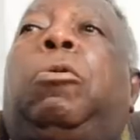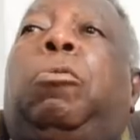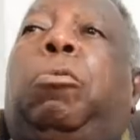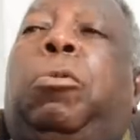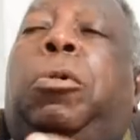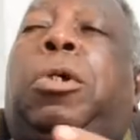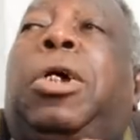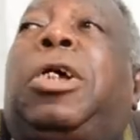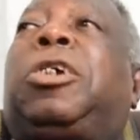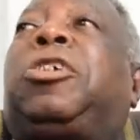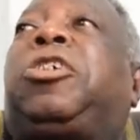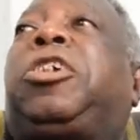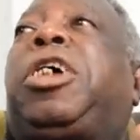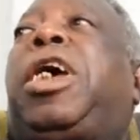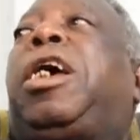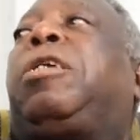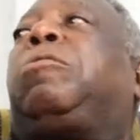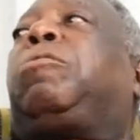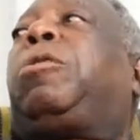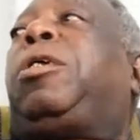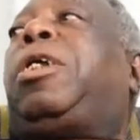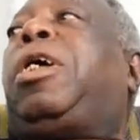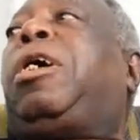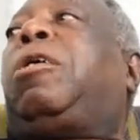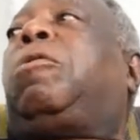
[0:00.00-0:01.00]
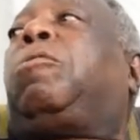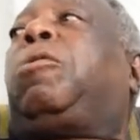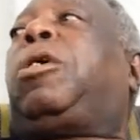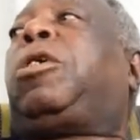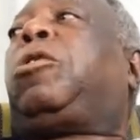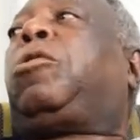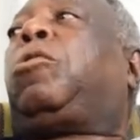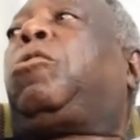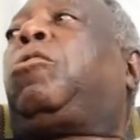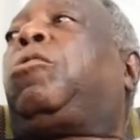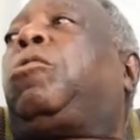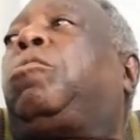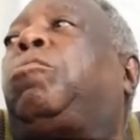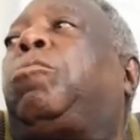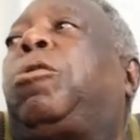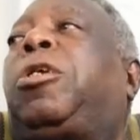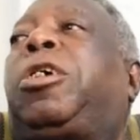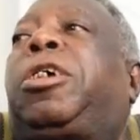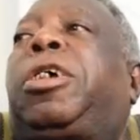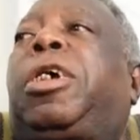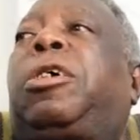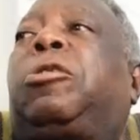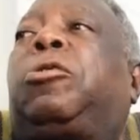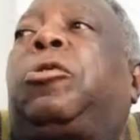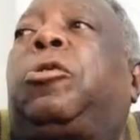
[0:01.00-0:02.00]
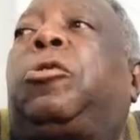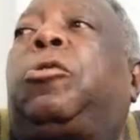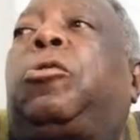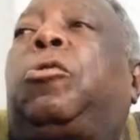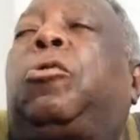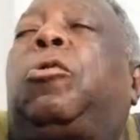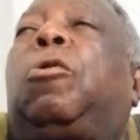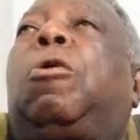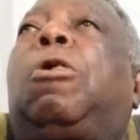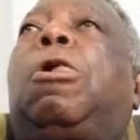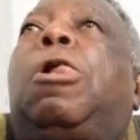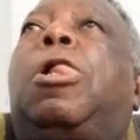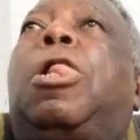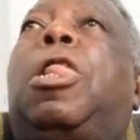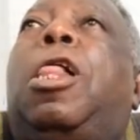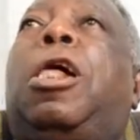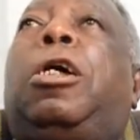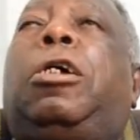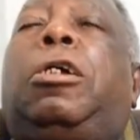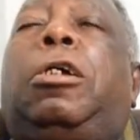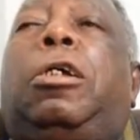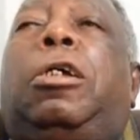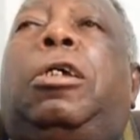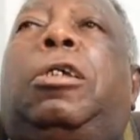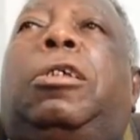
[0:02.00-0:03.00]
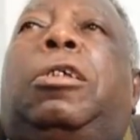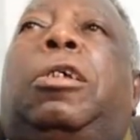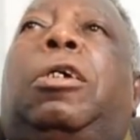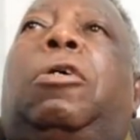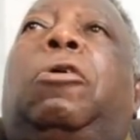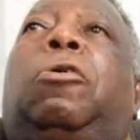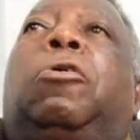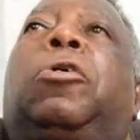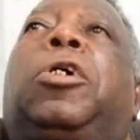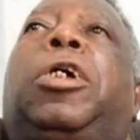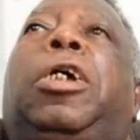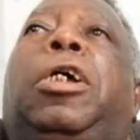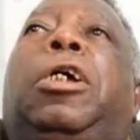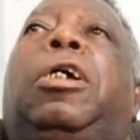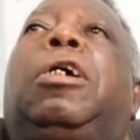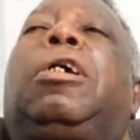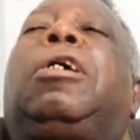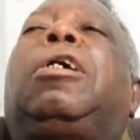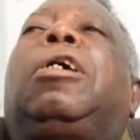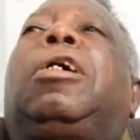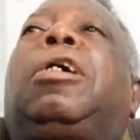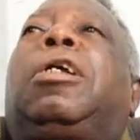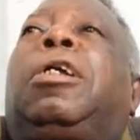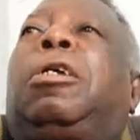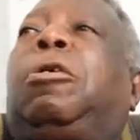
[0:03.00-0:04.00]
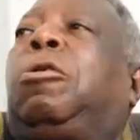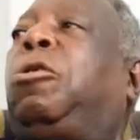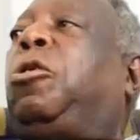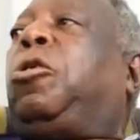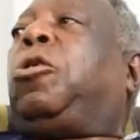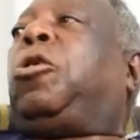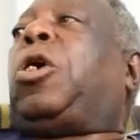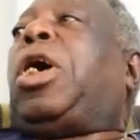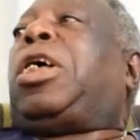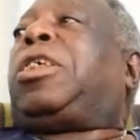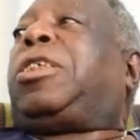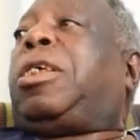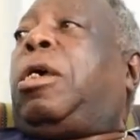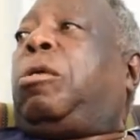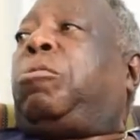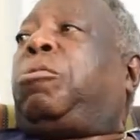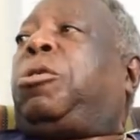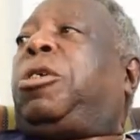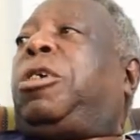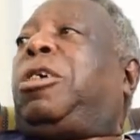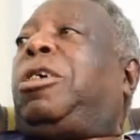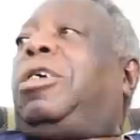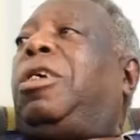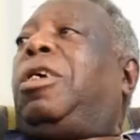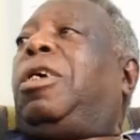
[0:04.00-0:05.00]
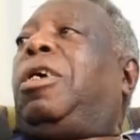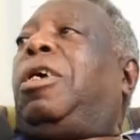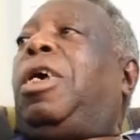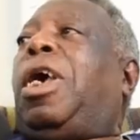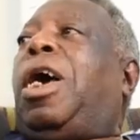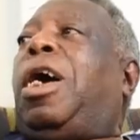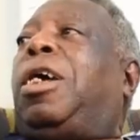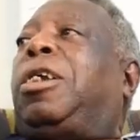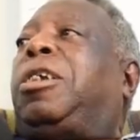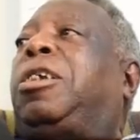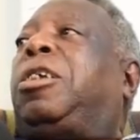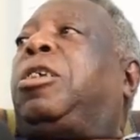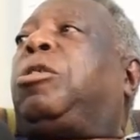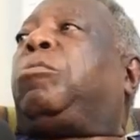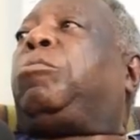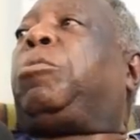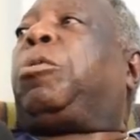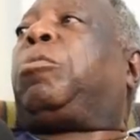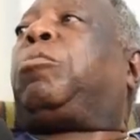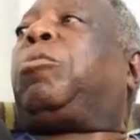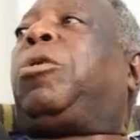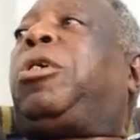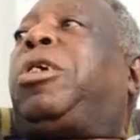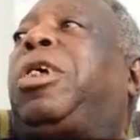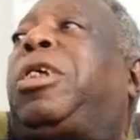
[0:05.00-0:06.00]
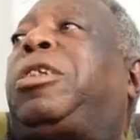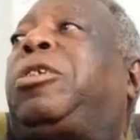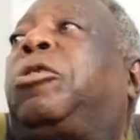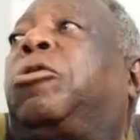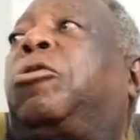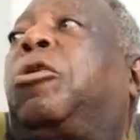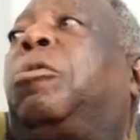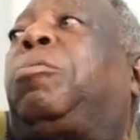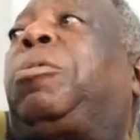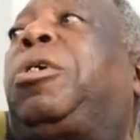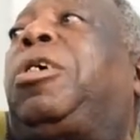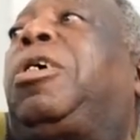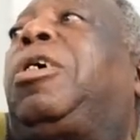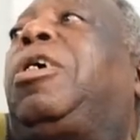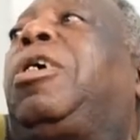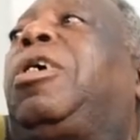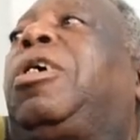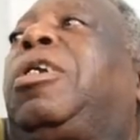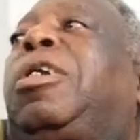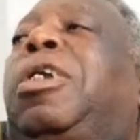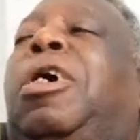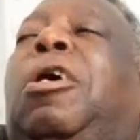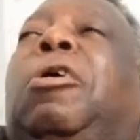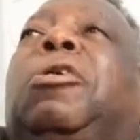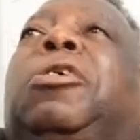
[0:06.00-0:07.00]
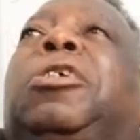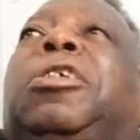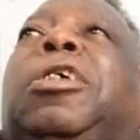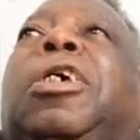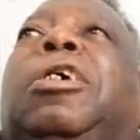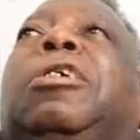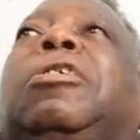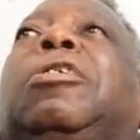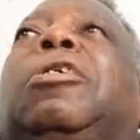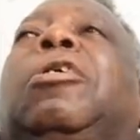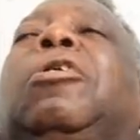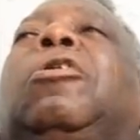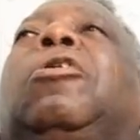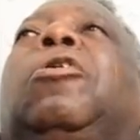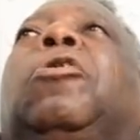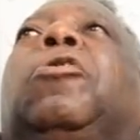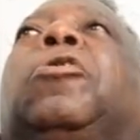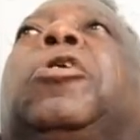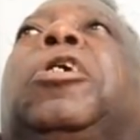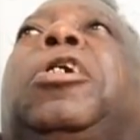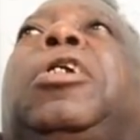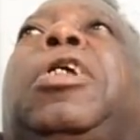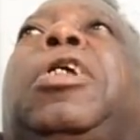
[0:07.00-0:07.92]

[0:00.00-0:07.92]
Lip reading: we can share it when the money gets to you. Say okay, you accept. This is big money that is coming. Now he says, okay,